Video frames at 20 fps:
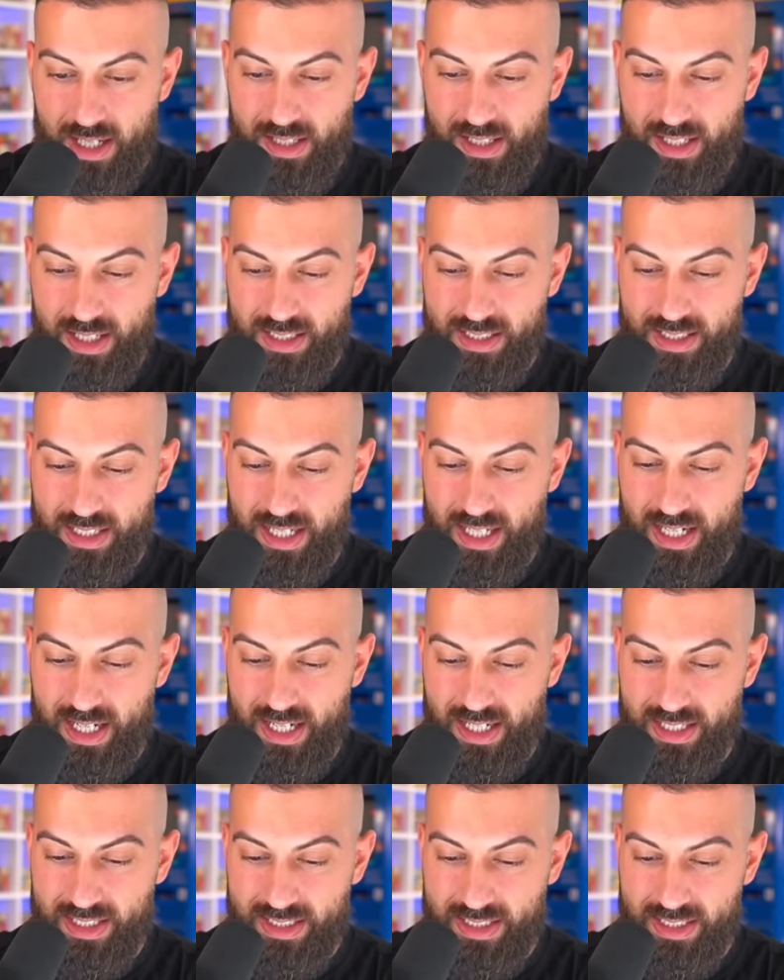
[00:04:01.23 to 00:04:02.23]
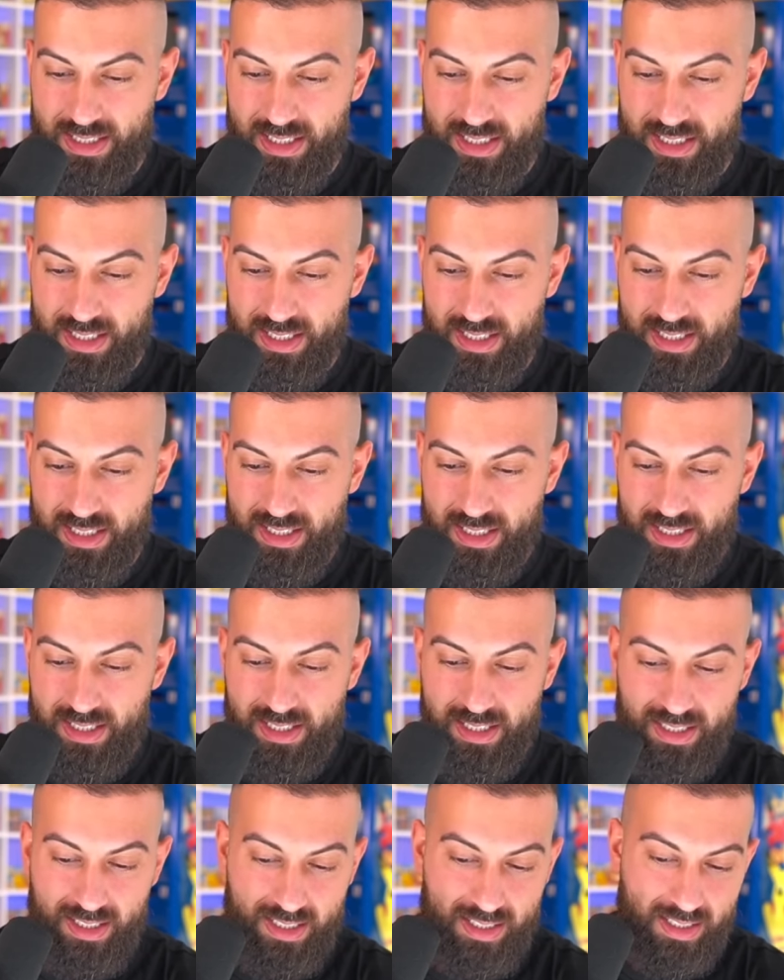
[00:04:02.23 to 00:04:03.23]
This is...
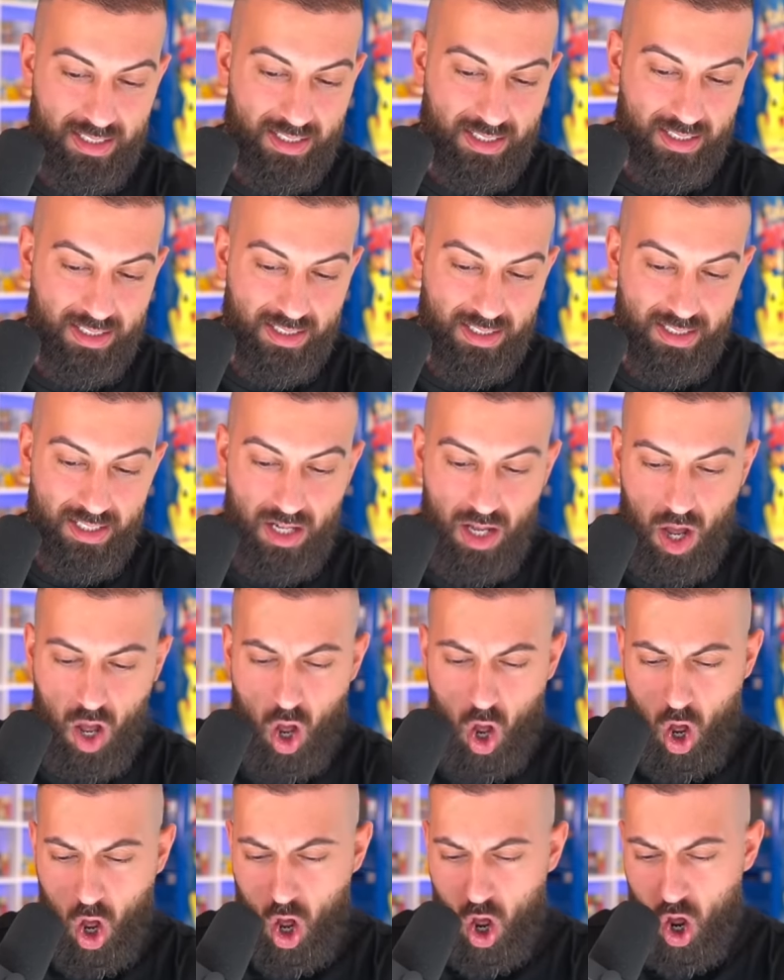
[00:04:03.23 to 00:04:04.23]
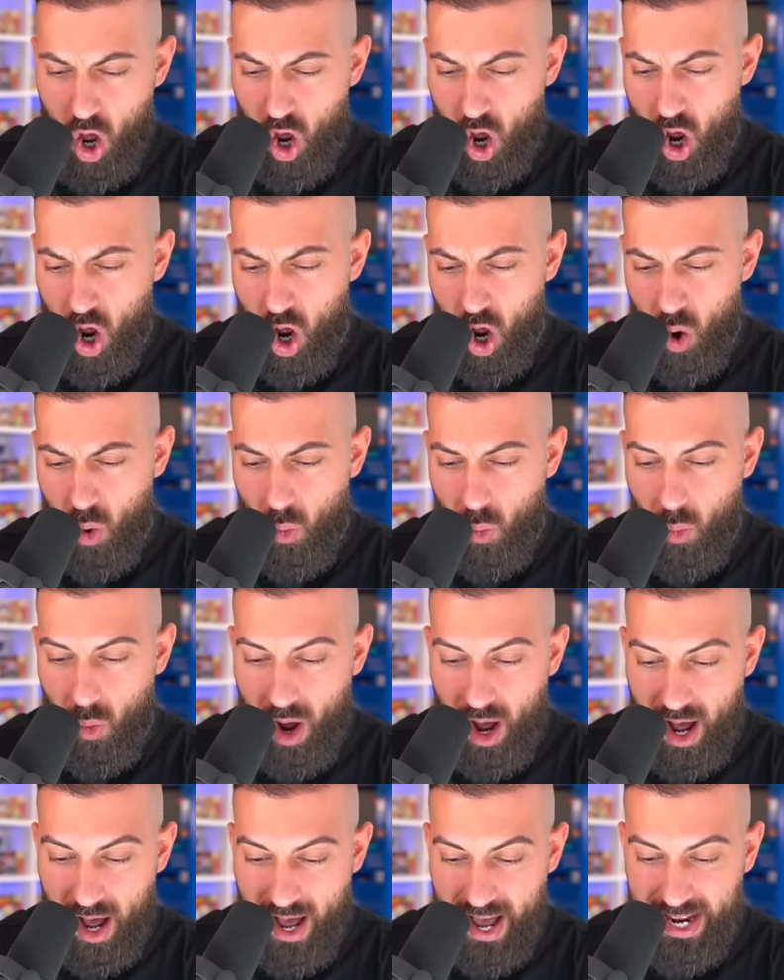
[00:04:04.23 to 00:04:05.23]
Oh,
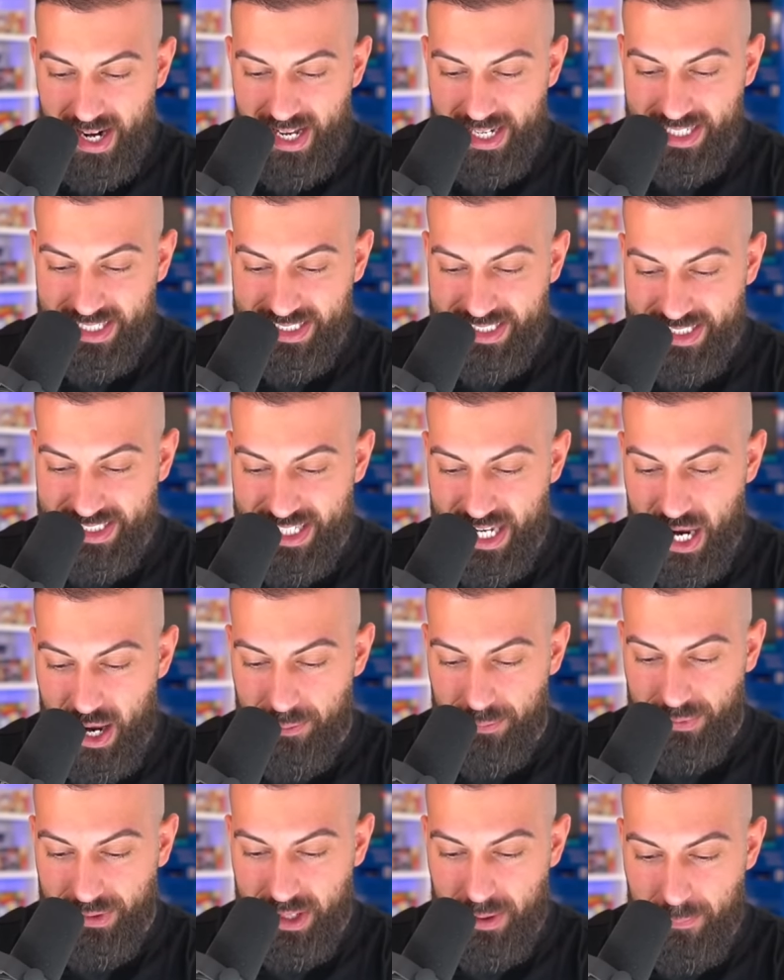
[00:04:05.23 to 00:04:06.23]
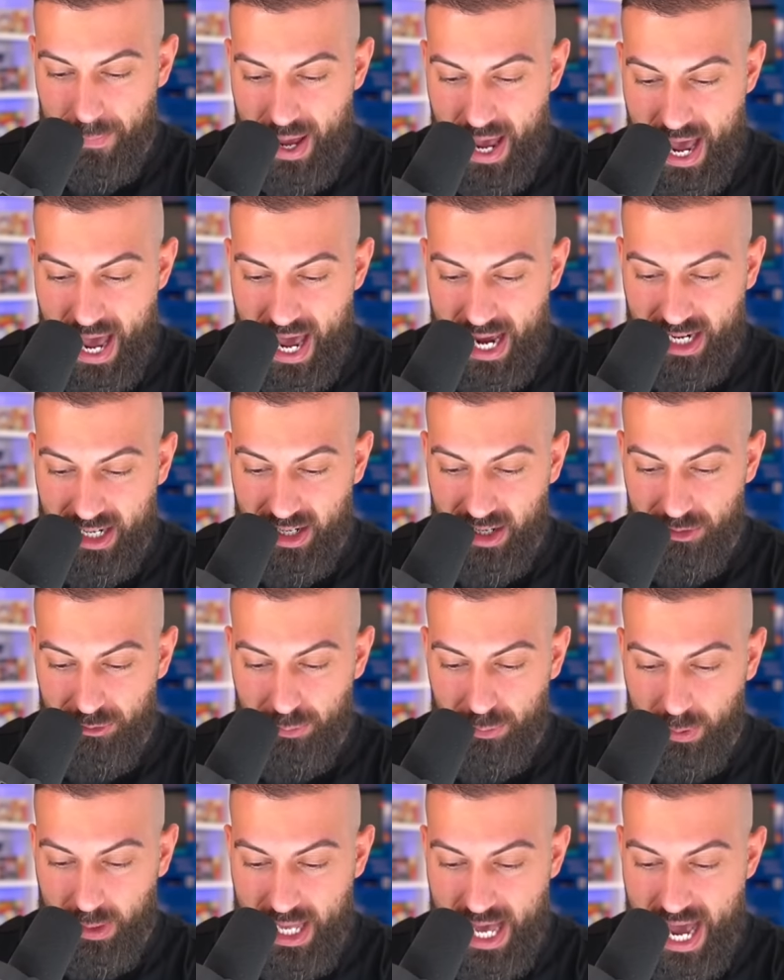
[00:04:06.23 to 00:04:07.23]
what? A sampling pack
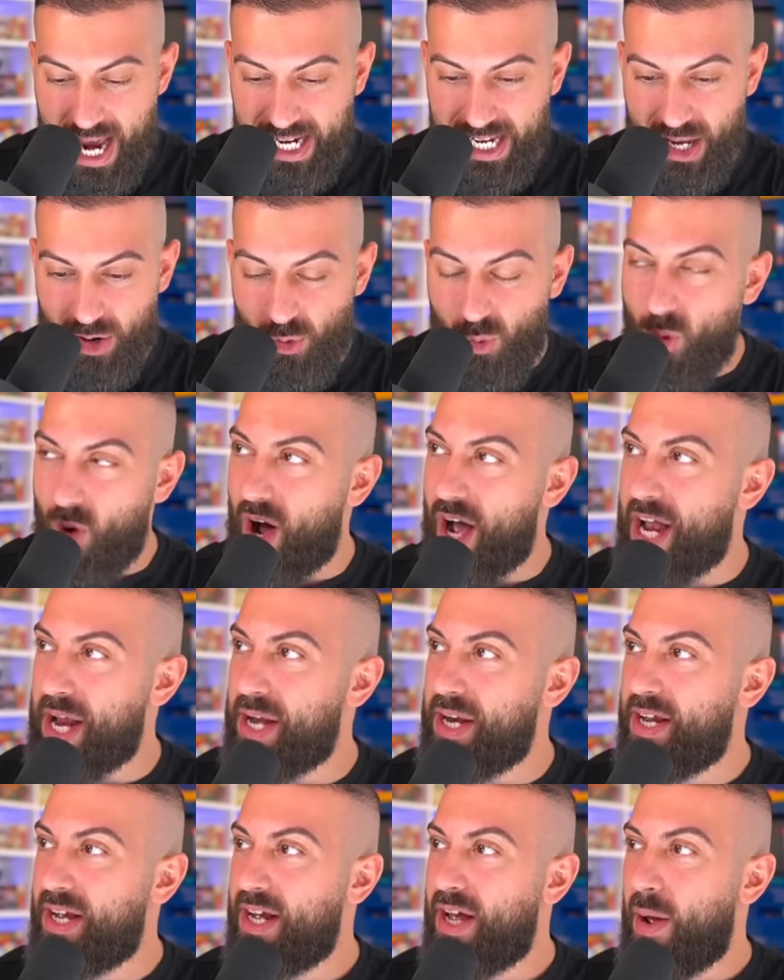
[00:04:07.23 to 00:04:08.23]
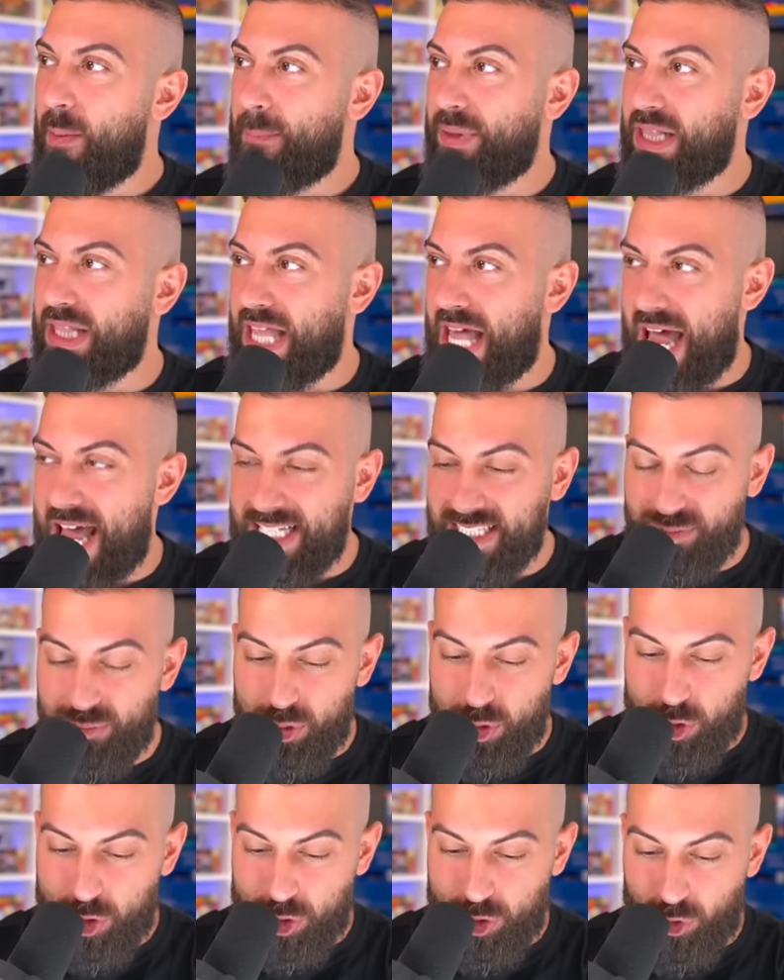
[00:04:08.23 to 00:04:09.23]
of black and white
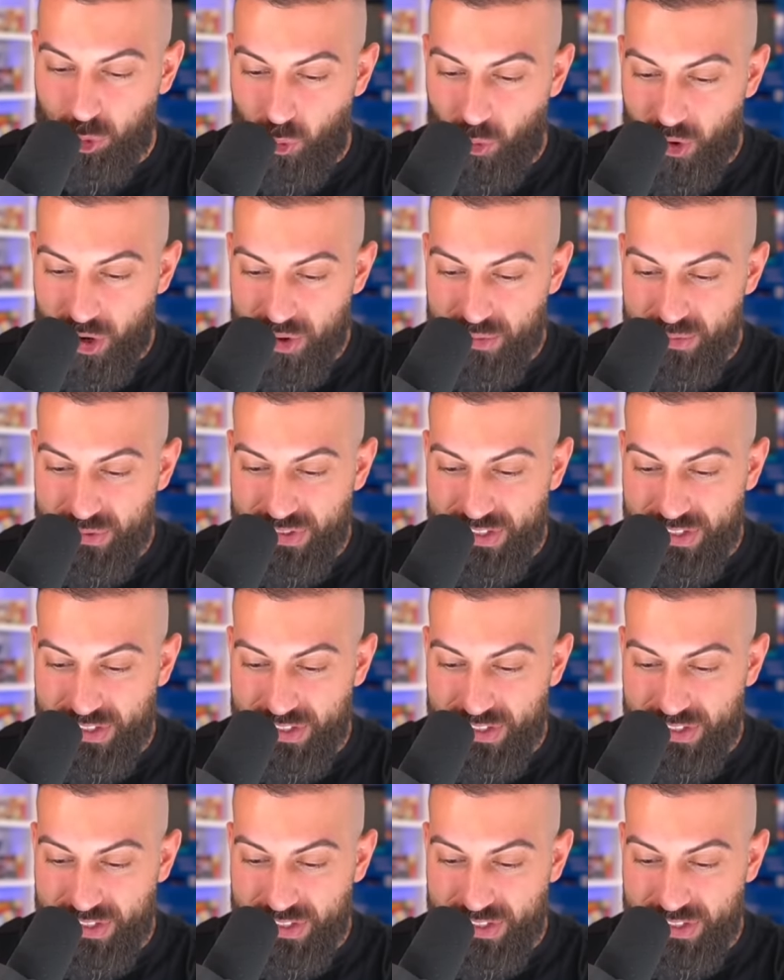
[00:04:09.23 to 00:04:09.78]
Plasma Storm?